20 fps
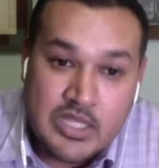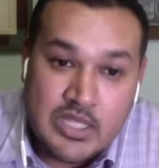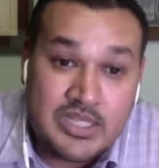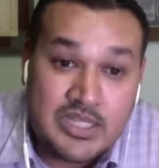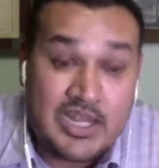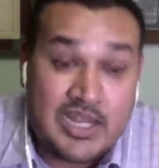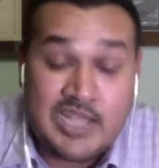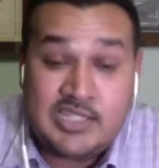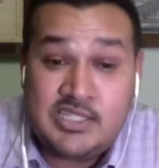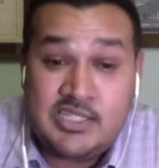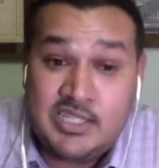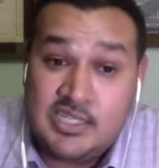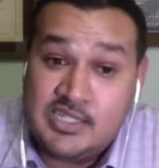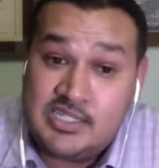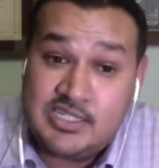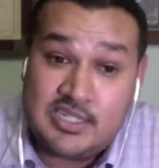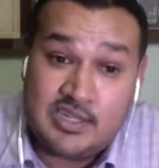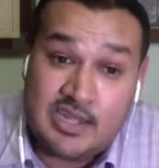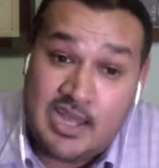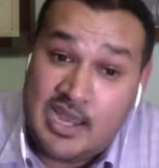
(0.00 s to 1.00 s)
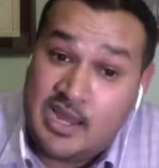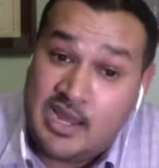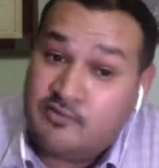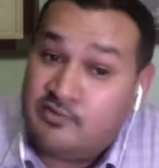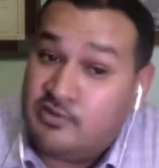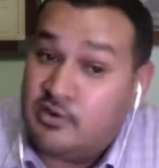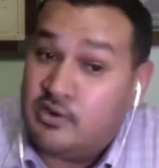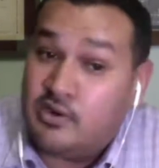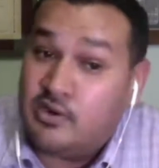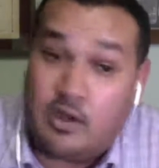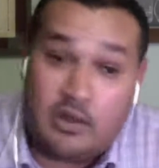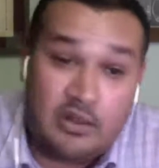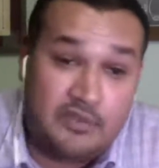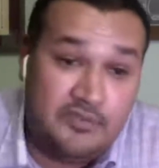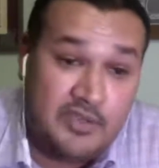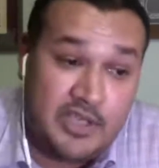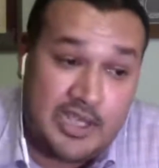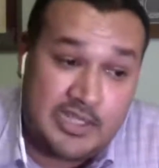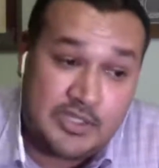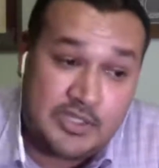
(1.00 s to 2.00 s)
The nice thing is tonight, for all
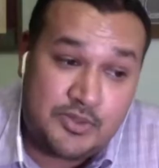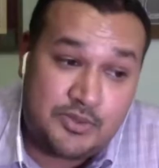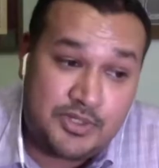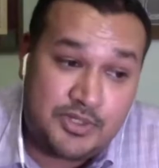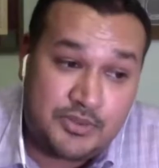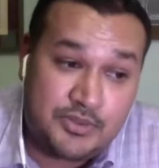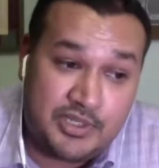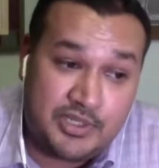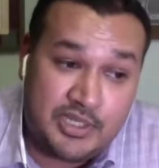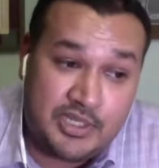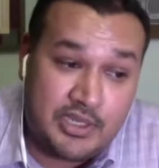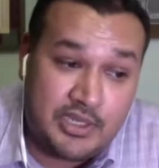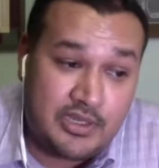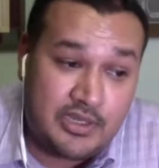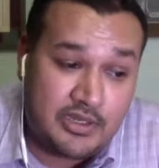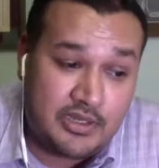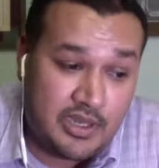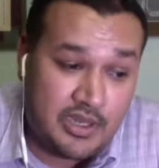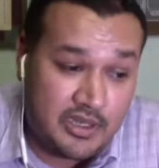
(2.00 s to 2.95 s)
of you guys who are tuning in,